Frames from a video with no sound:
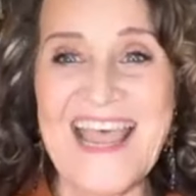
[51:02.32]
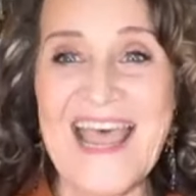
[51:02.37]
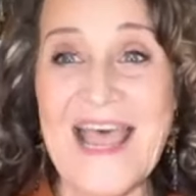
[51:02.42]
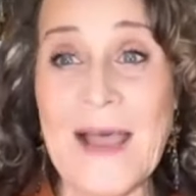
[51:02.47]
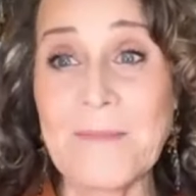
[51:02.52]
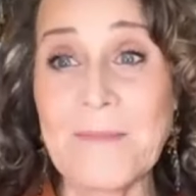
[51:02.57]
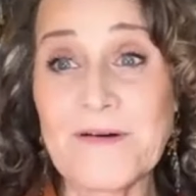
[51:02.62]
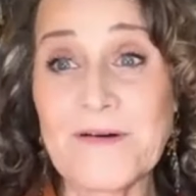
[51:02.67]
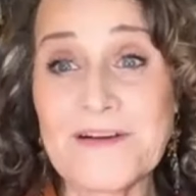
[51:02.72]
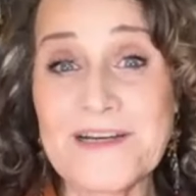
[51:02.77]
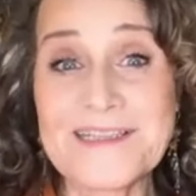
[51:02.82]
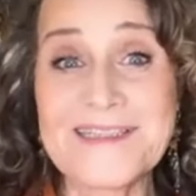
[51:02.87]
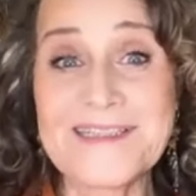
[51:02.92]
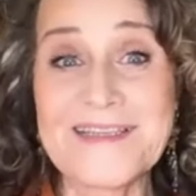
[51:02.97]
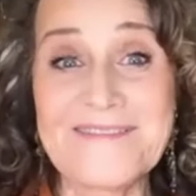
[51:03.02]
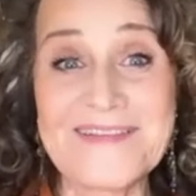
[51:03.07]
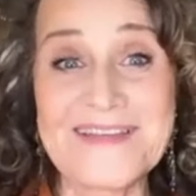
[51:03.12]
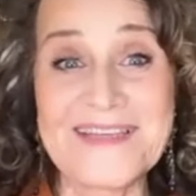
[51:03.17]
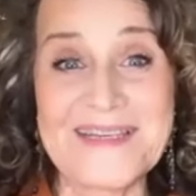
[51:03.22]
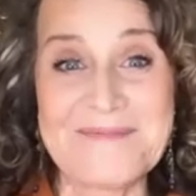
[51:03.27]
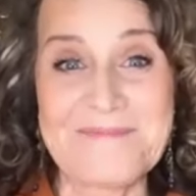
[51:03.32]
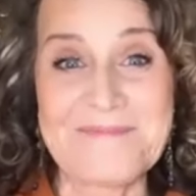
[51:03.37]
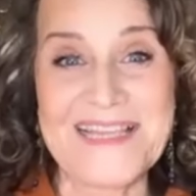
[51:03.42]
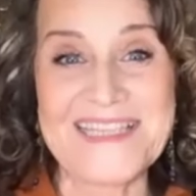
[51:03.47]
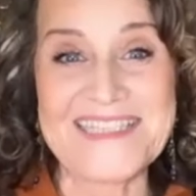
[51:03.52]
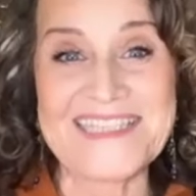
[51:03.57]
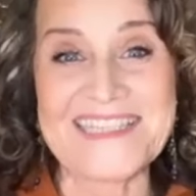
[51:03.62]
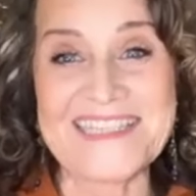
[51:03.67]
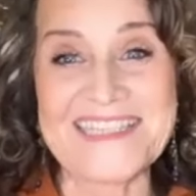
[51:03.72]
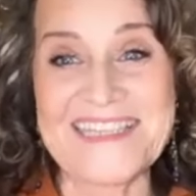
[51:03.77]
I'm already living an
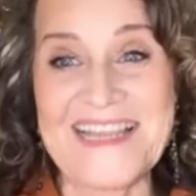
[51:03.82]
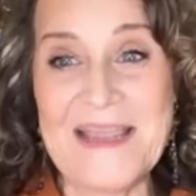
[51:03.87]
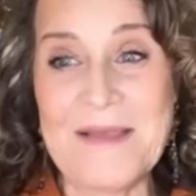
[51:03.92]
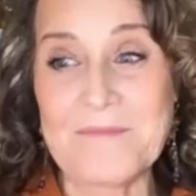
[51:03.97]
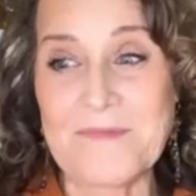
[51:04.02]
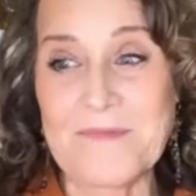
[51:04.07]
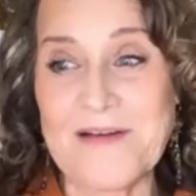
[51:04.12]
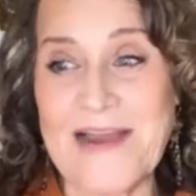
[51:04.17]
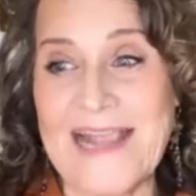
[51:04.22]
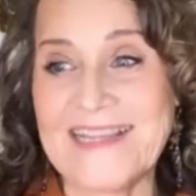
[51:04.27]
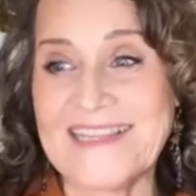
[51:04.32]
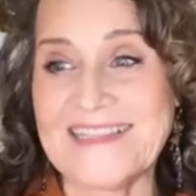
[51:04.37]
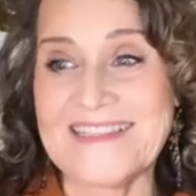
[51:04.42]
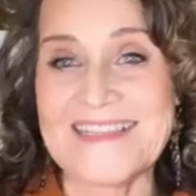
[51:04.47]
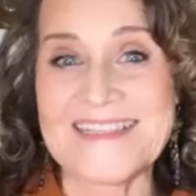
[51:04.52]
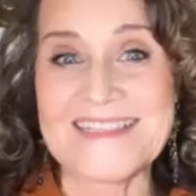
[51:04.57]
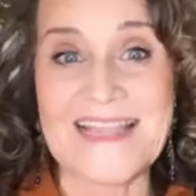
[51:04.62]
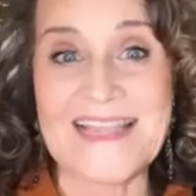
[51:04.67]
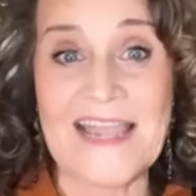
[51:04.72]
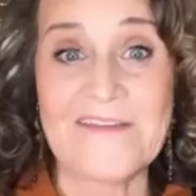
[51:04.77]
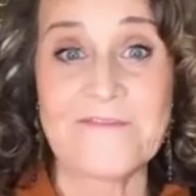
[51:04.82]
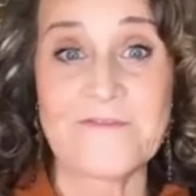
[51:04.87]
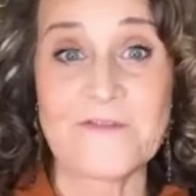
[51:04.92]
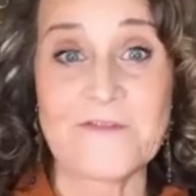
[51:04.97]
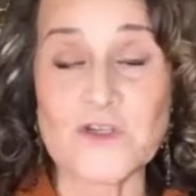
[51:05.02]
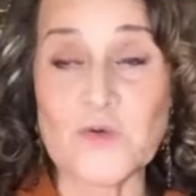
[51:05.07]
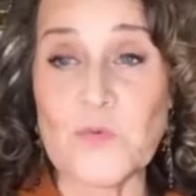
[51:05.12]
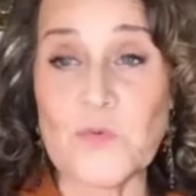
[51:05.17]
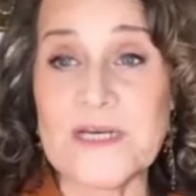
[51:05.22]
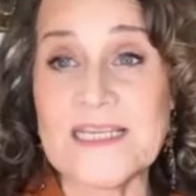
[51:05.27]
amazing, miraculous life for
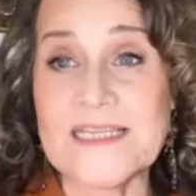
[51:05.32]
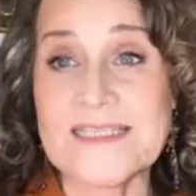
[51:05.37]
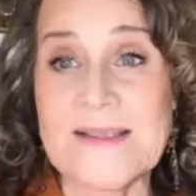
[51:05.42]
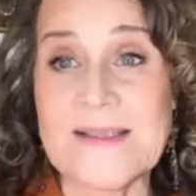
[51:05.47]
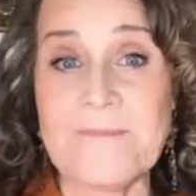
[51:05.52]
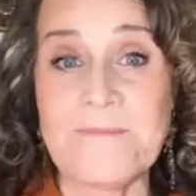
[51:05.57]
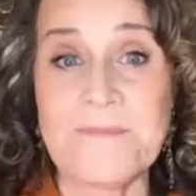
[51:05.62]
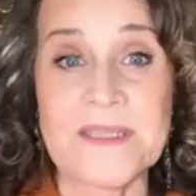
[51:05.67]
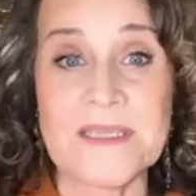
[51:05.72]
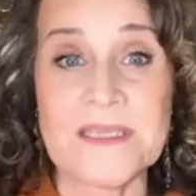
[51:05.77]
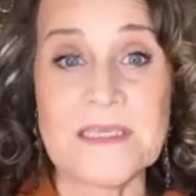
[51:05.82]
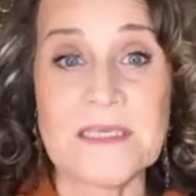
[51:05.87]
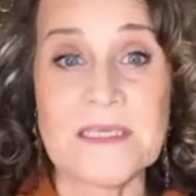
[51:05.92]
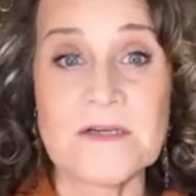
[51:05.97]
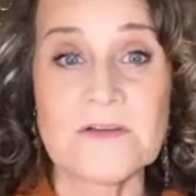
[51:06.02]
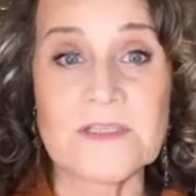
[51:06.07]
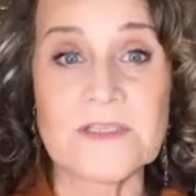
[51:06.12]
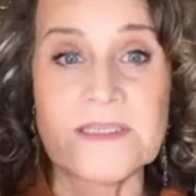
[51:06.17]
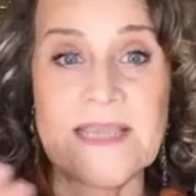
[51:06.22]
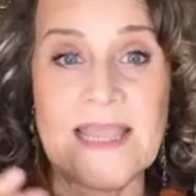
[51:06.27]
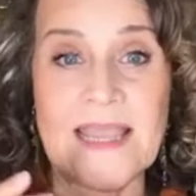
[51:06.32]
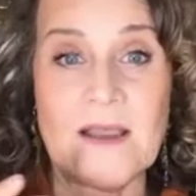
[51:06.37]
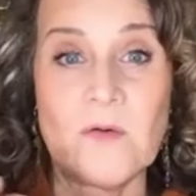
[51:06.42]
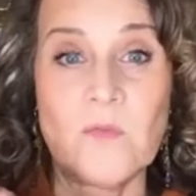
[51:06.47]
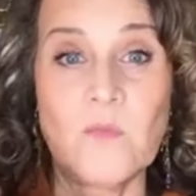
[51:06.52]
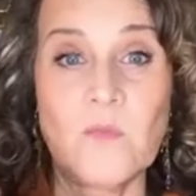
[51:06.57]
20 something years now.